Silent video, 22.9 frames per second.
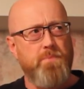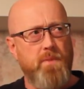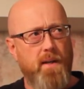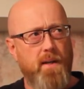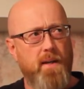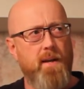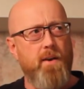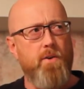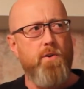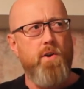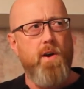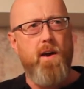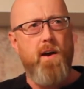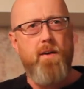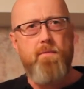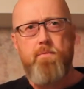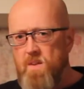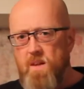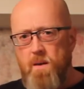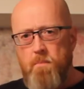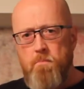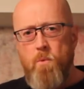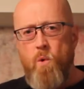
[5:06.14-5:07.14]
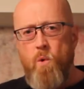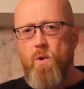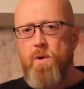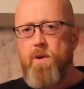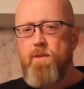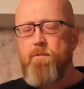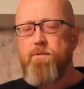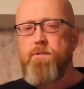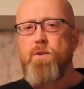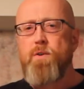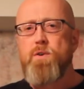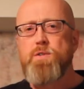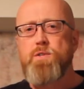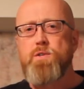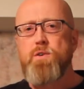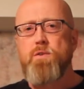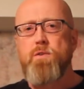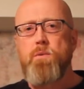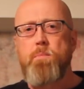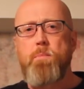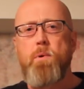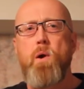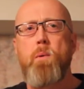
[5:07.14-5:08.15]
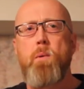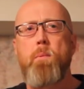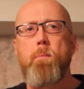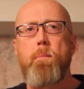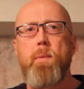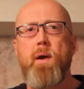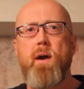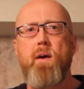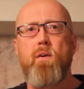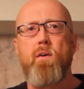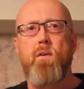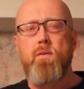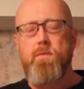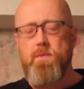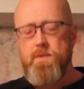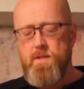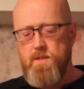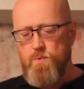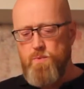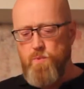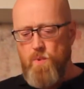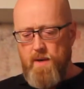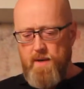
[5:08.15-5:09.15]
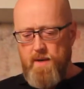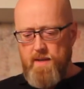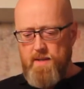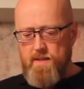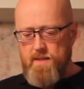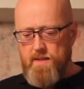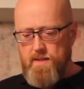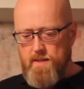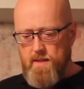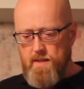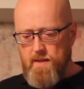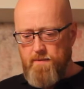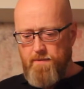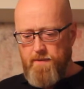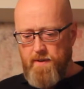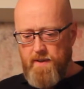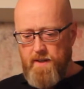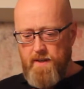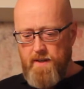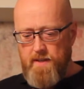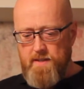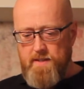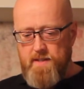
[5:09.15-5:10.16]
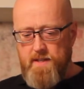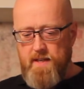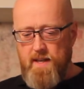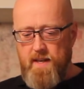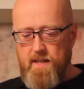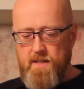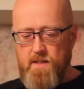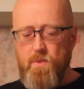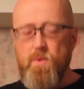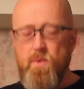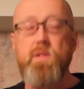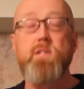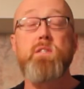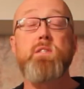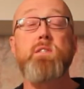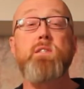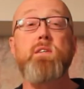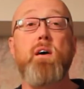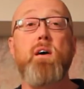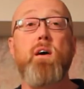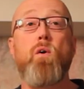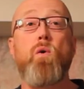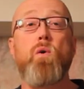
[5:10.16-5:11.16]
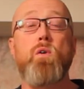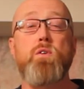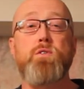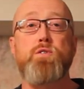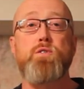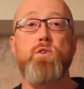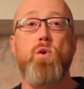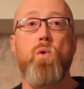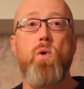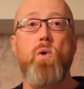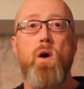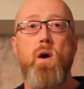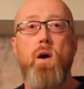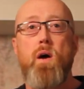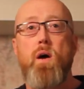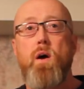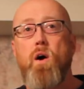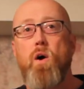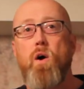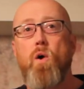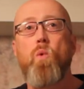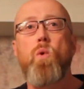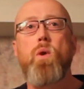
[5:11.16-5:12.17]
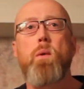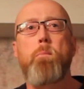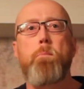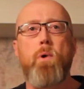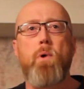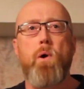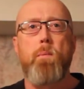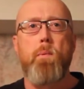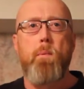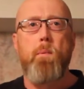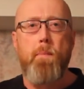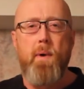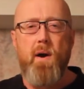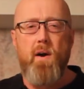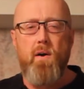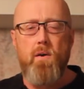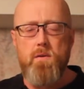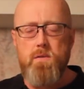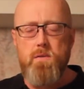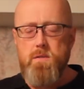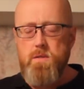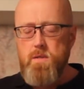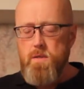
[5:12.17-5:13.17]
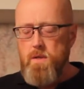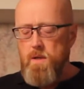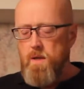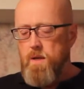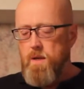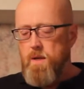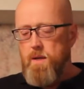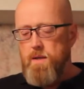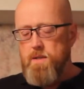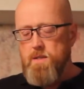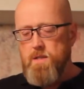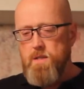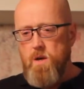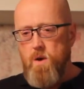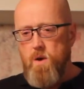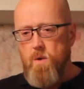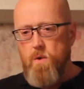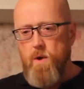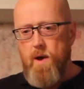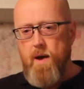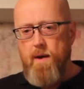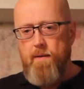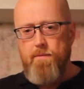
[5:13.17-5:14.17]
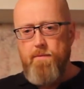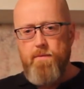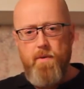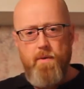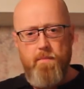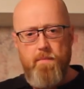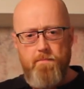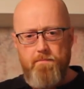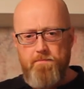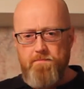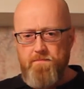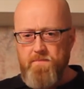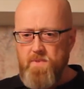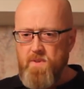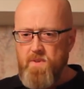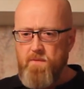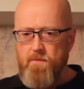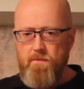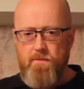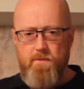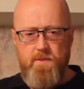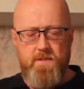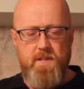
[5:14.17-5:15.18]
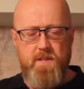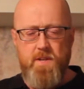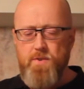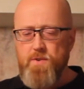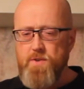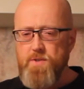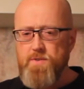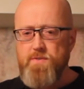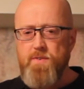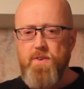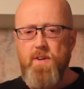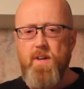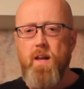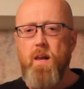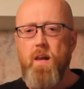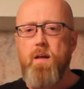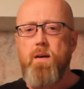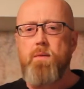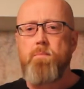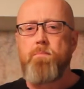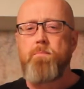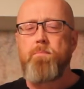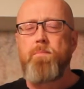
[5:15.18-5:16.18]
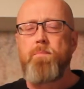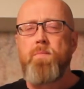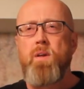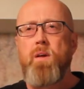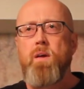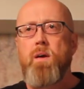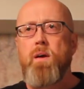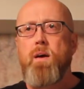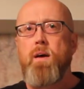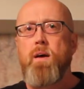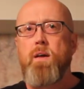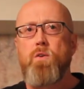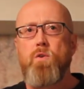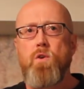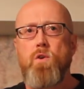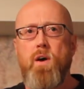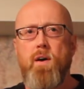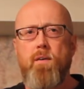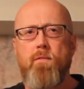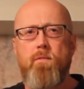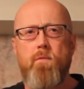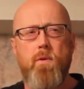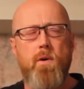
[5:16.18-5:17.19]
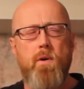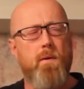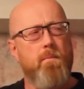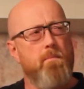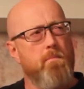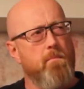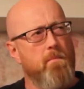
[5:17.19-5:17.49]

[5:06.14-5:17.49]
Here you have more influence on the bourbon barrel. This one is, if I didn't say so, it's also only bourbon barrels. So you have citrus, vanilla, and you have